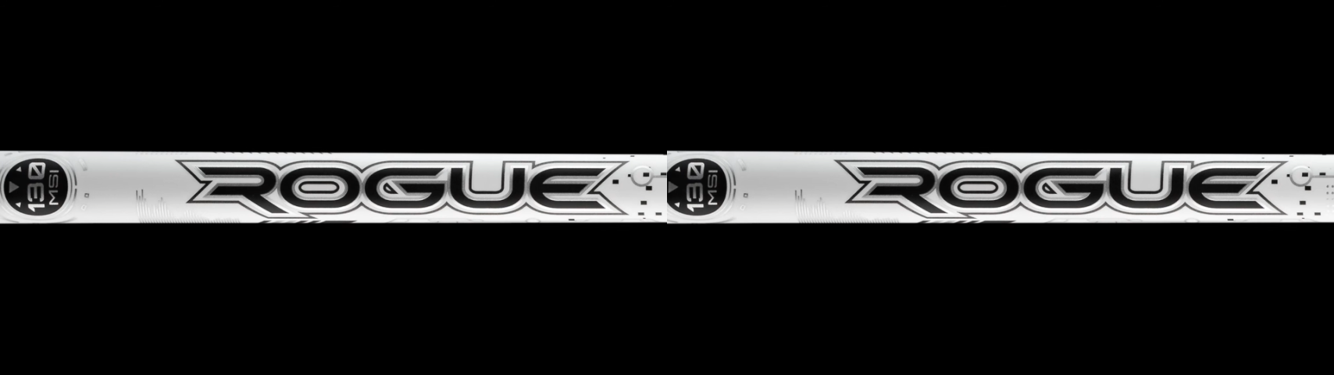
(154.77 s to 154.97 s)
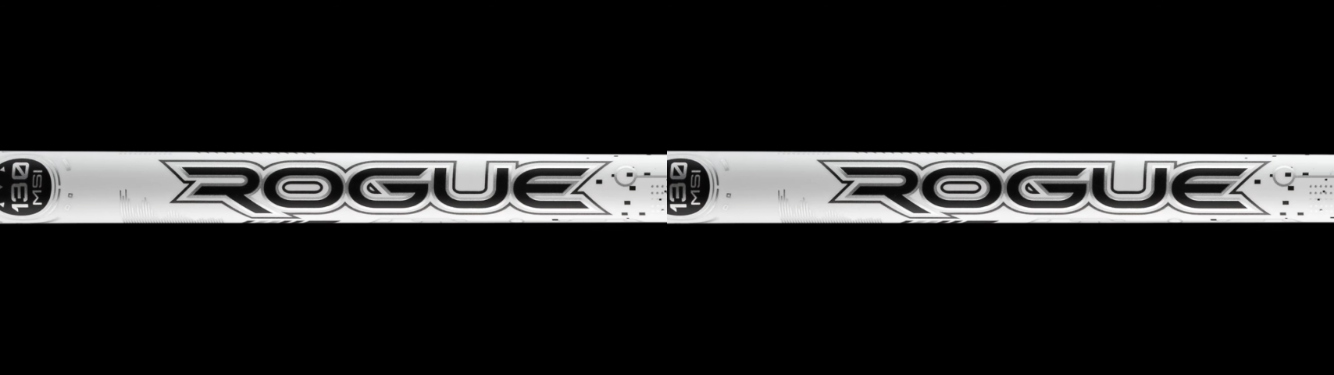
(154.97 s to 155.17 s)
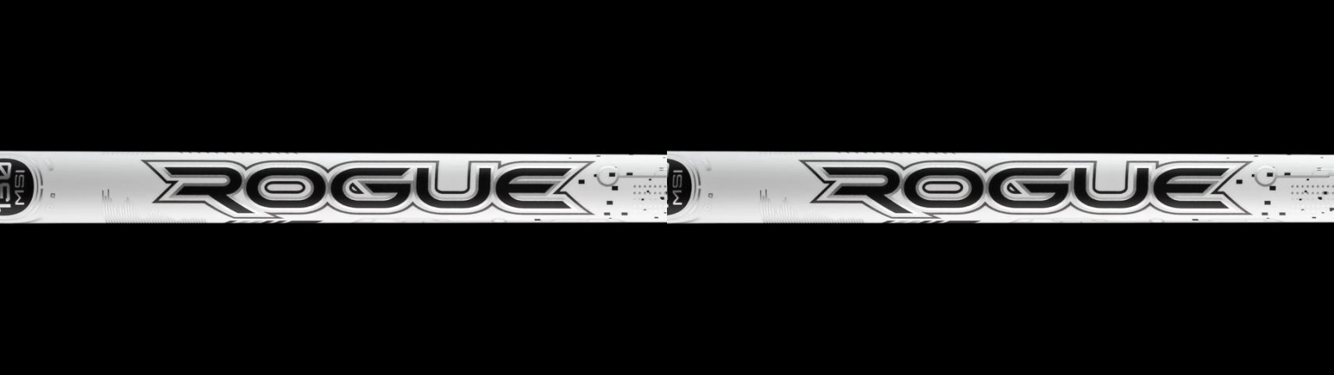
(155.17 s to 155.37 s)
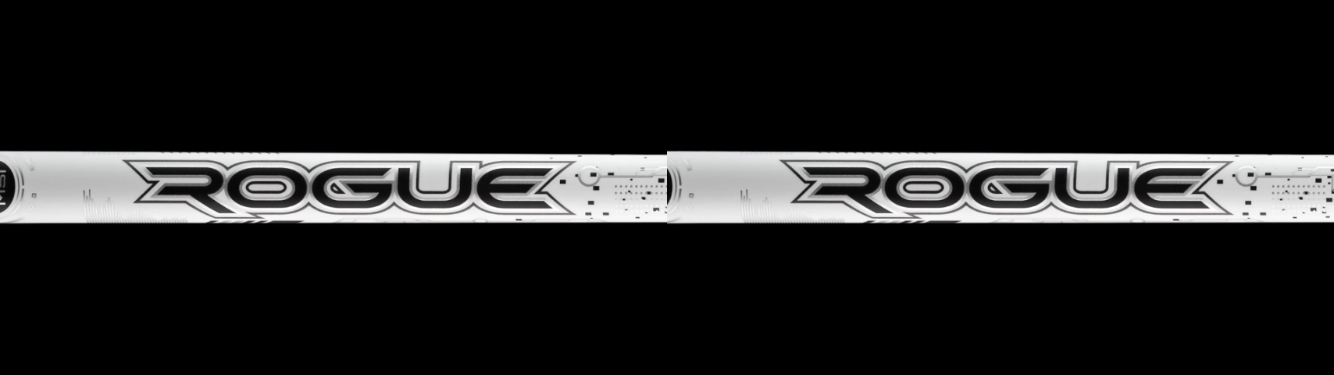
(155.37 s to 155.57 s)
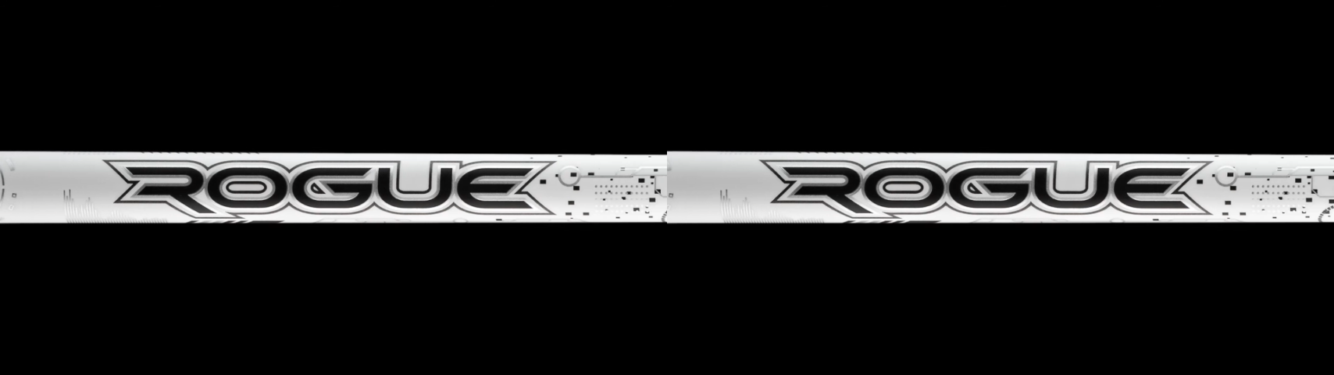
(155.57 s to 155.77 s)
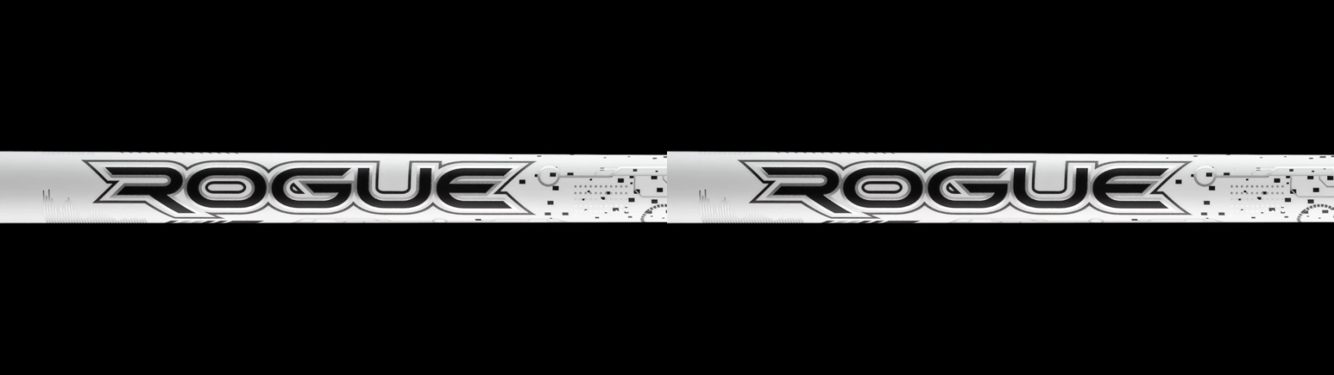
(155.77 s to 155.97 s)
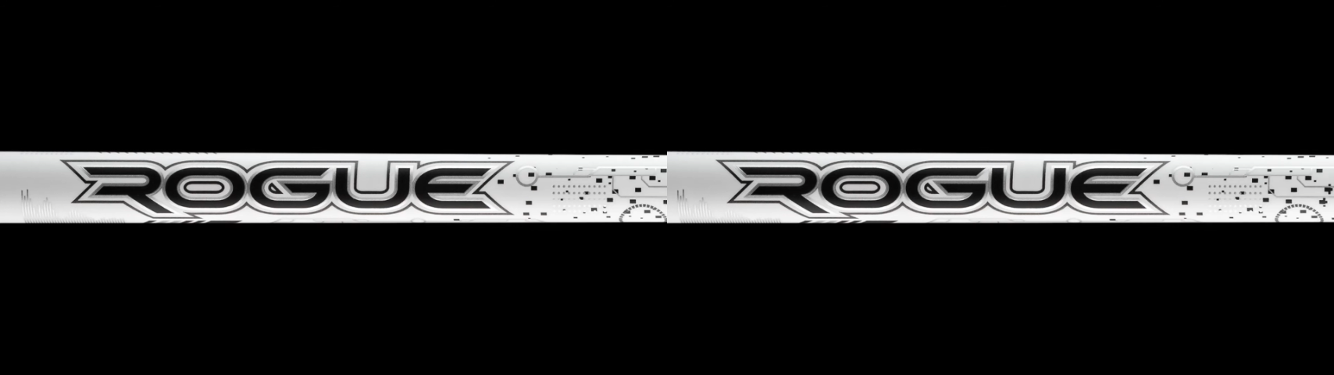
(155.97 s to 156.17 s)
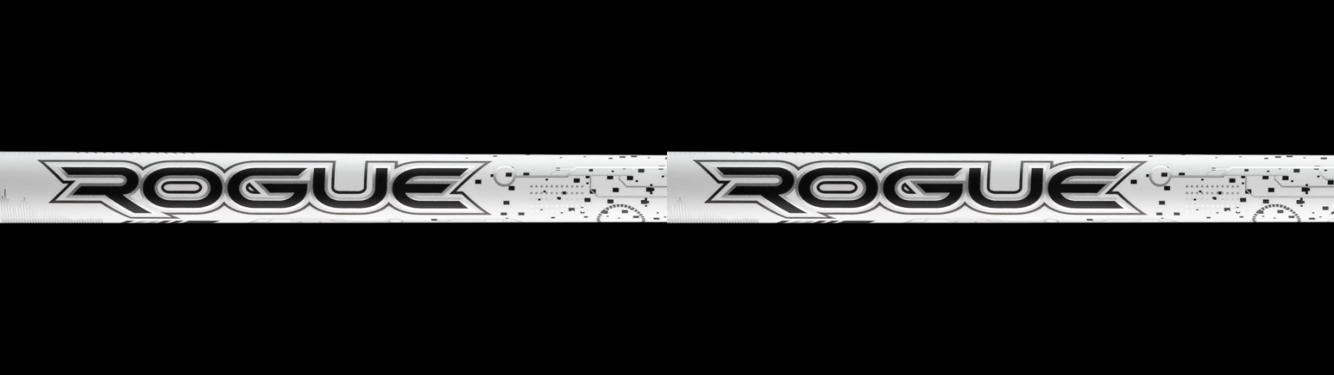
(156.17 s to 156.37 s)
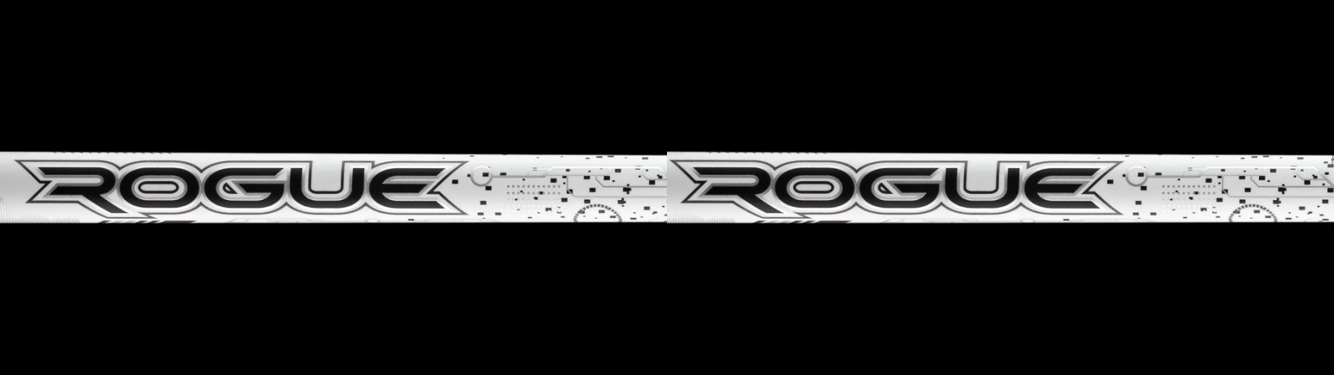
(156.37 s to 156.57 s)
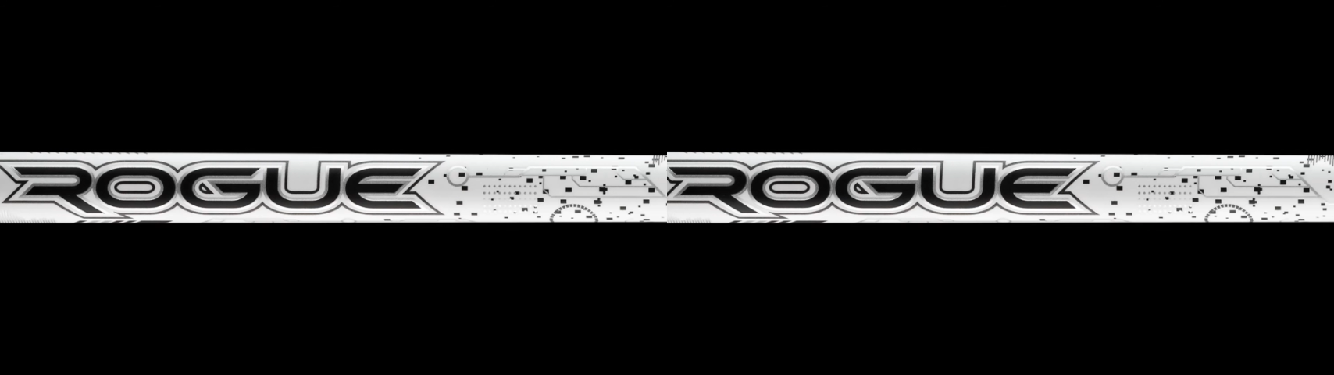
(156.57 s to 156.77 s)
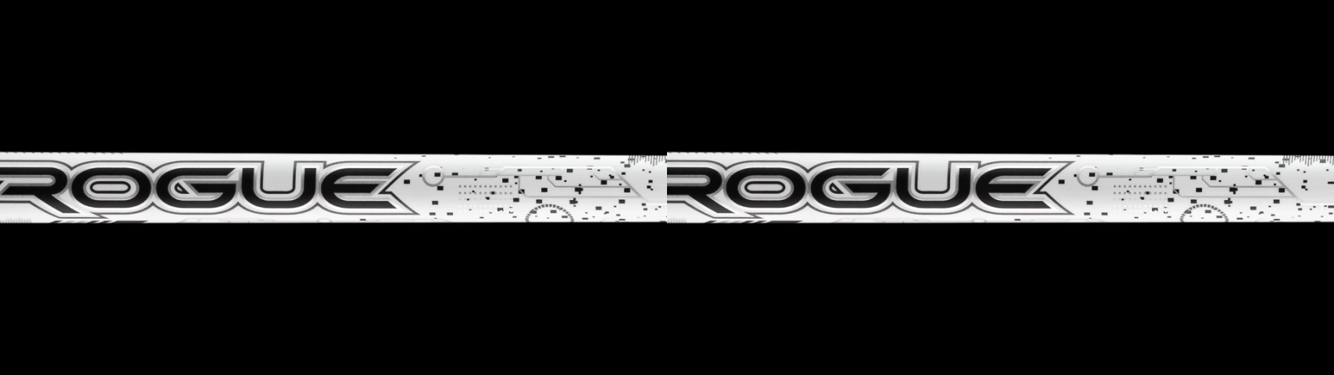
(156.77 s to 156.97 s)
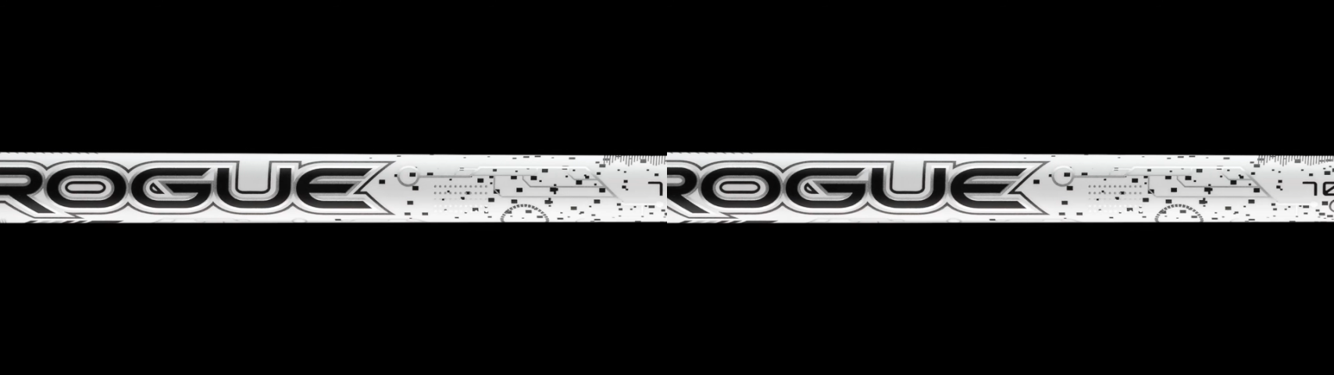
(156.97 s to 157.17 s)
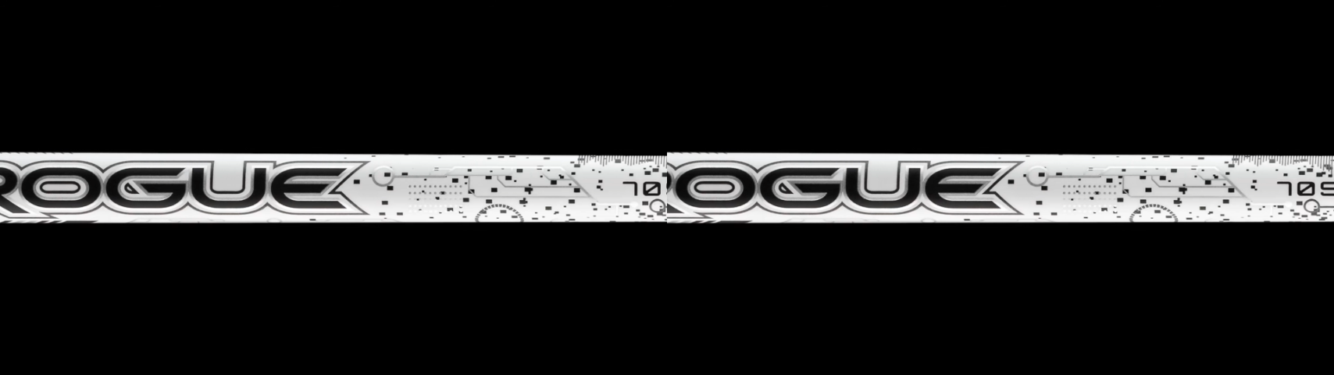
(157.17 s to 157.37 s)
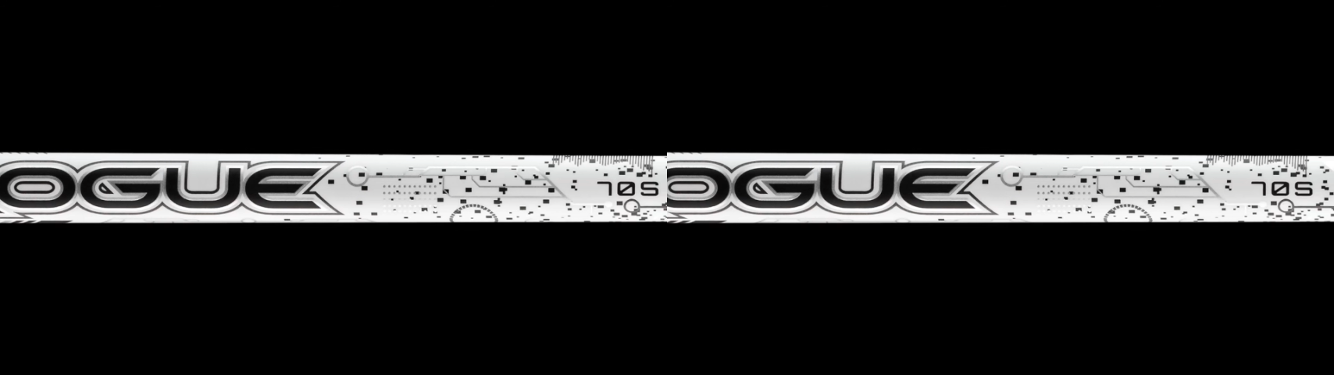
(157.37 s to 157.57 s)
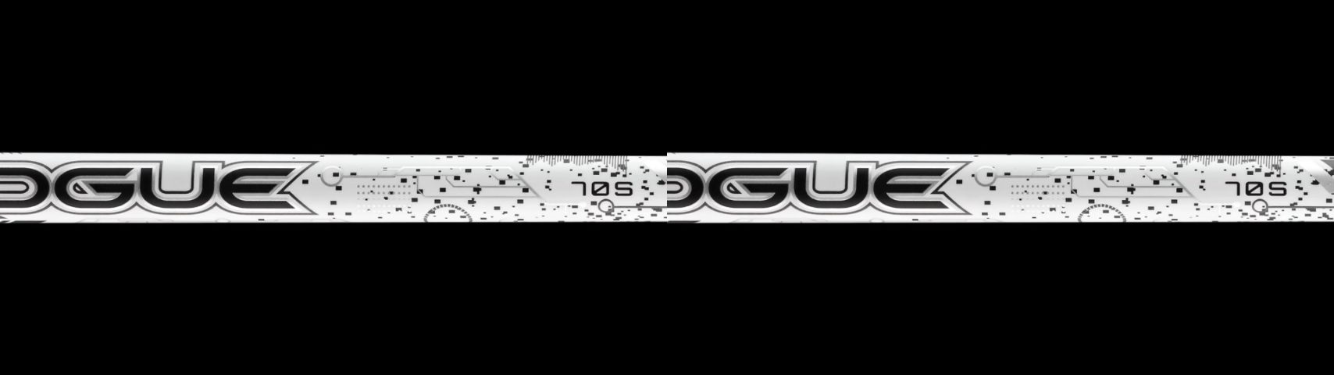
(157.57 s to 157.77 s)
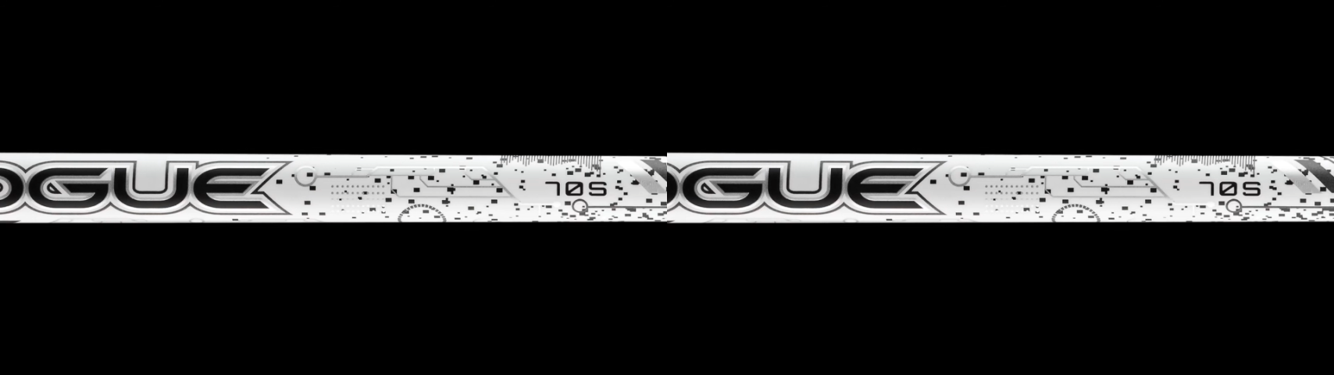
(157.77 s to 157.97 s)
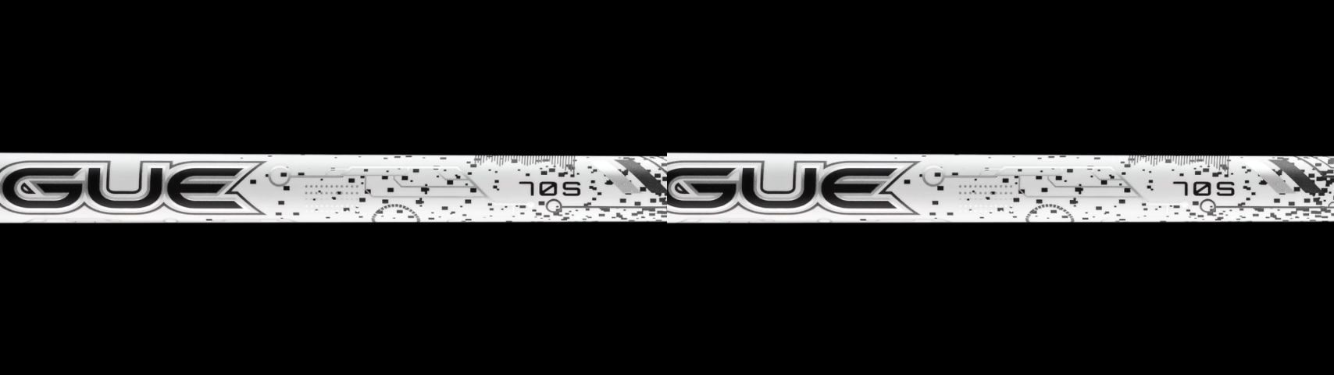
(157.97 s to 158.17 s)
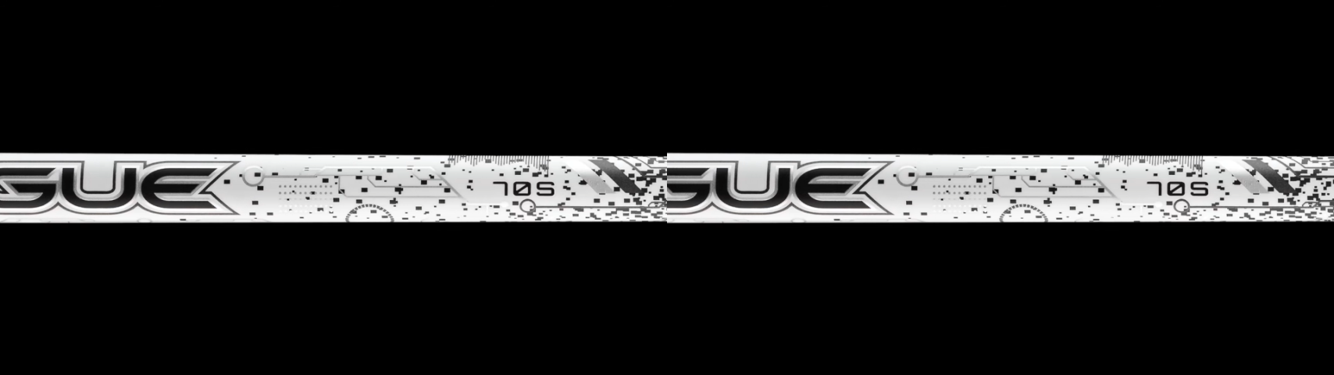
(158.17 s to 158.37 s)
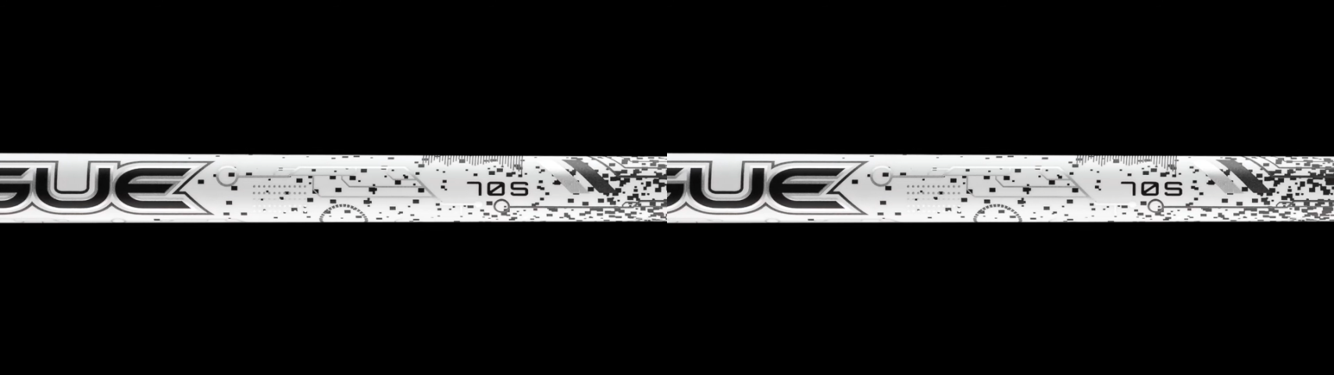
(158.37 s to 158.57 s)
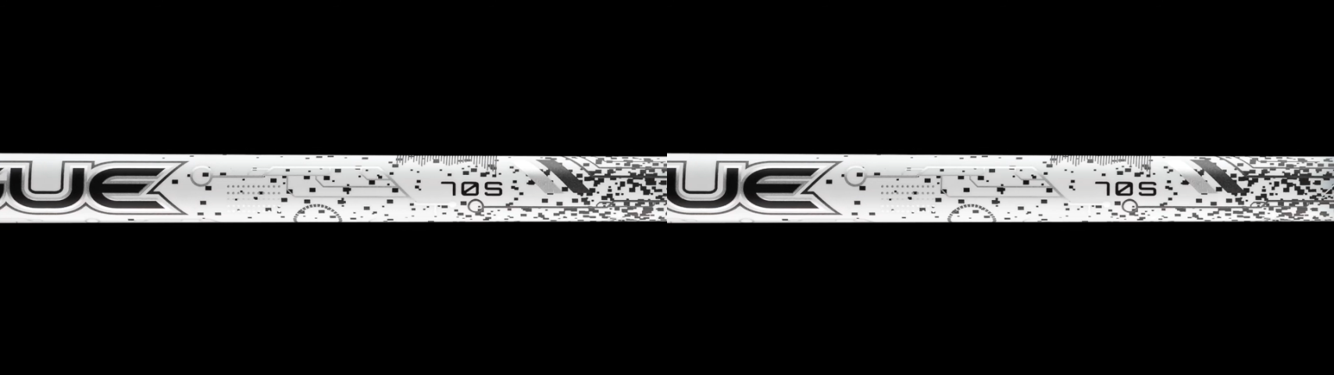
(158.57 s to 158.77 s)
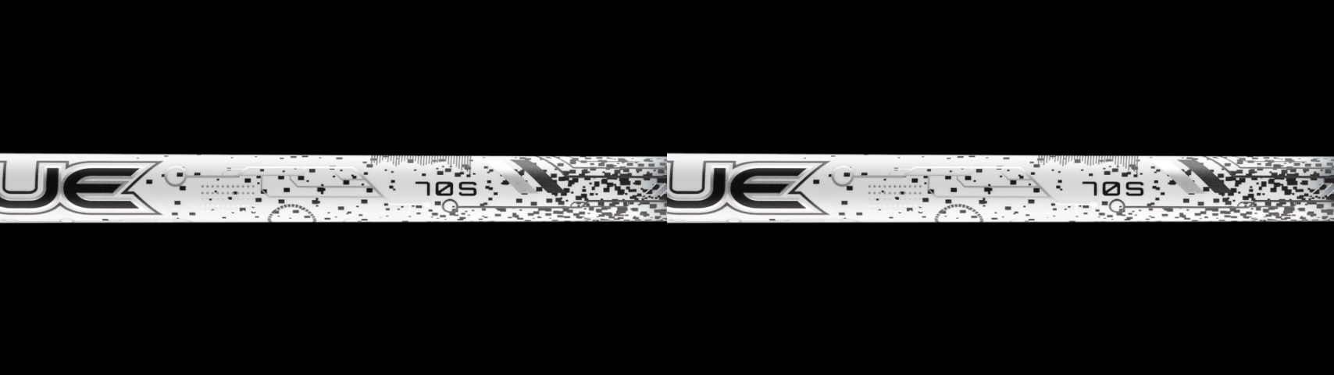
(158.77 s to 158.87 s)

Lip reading: [unreadable: no face in view]